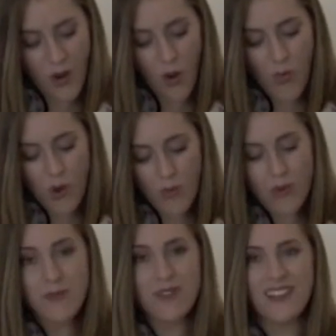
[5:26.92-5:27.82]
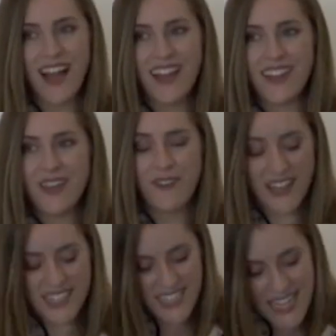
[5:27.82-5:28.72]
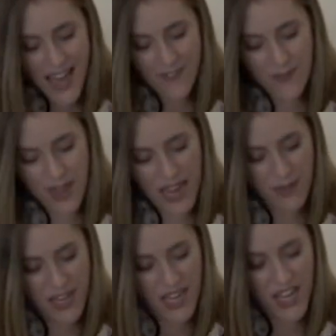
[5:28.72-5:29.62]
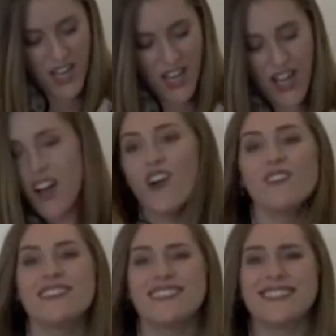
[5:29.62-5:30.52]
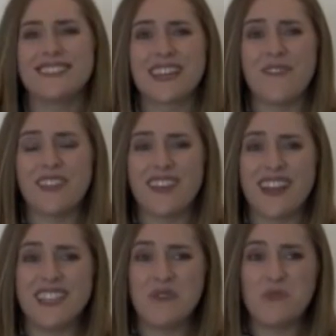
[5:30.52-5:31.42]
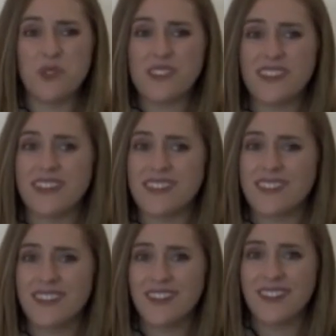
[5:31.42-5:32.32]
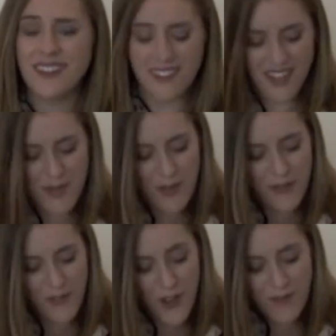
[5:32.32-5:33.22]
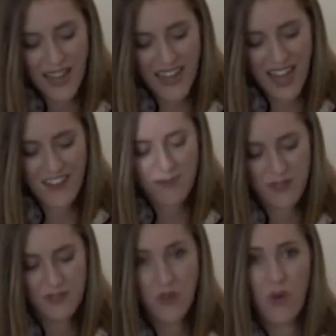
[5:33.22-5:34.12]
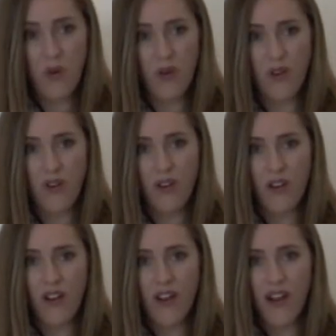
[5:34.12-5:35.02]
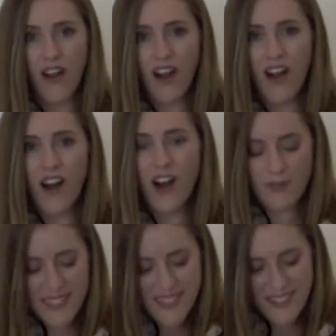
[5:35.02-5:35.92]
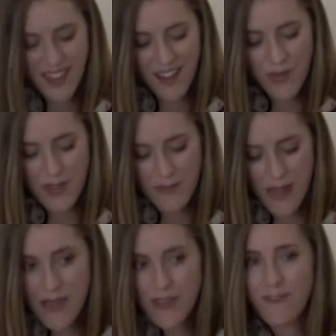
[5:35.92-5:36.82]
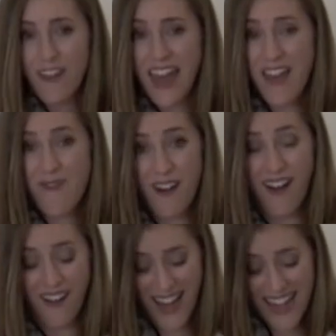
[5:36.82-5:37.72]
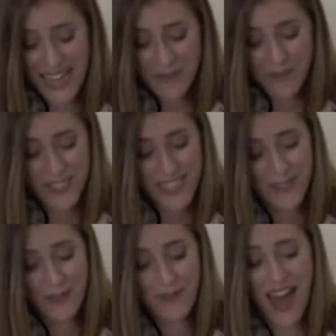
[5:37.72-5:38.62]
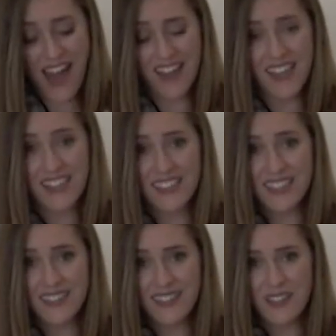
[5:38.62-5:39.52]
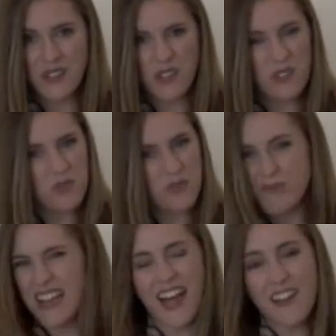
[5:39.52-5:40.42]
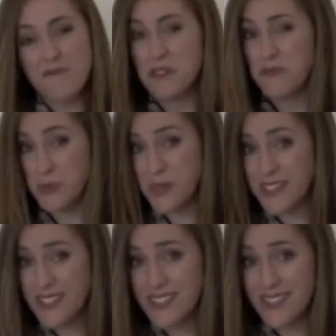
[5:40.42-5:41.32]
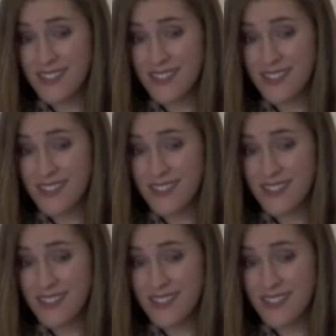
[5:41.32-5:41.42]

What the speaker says: Or what would it be like if I did have a baby, only to discover that I didn't want it, that I preferred my life before? I'd be stuck with a baby forever, unable to give it back. Would my life be ruined?